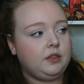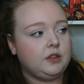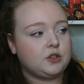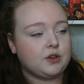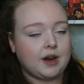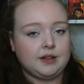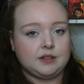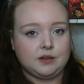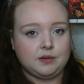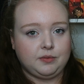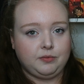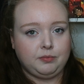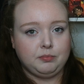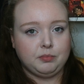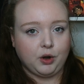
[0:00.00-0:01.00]
Trials of
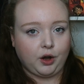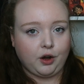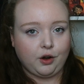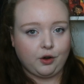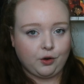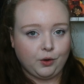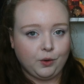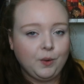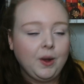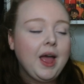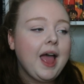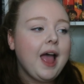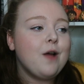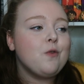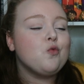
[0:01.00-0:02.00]
Morgan Crow.
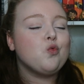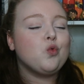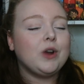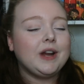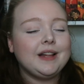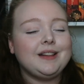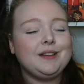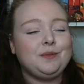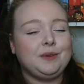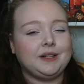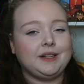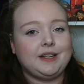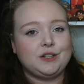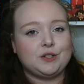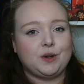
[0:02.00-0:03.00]

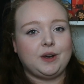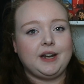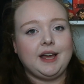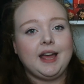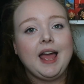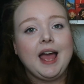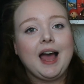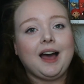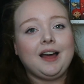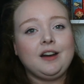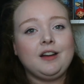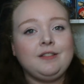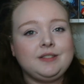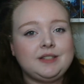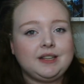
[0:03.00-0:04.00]
Really enjoyed it. And
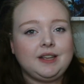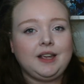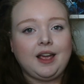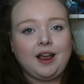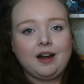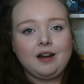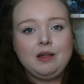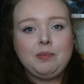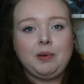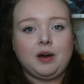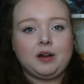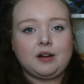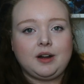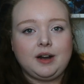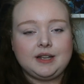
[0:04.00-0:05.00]
obviously Harry
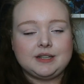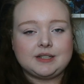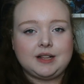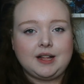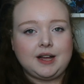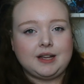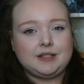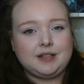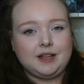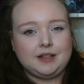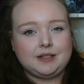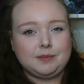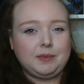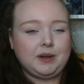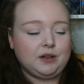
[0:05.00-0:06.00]
Potter is classed
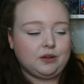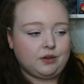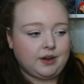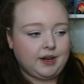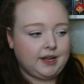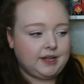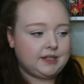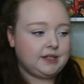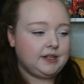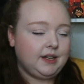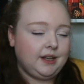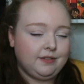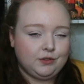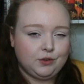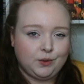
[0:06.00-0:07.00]
as a middle grade,
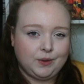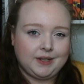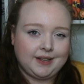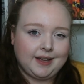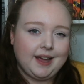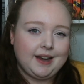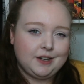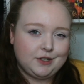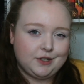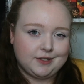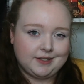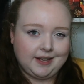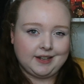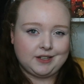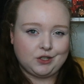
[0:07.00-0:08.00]
even though it kind of
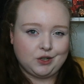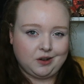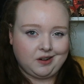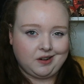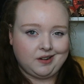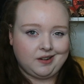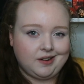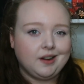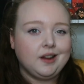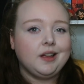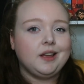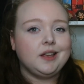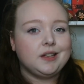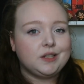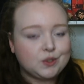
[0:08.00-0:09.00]
does get darker
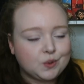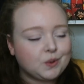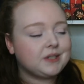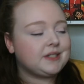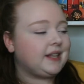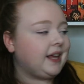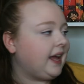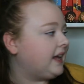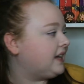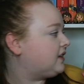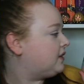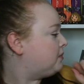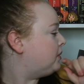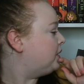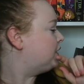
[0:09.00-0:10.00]
towards the end
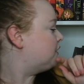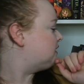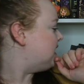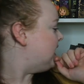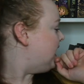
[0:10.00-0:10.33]
of the books.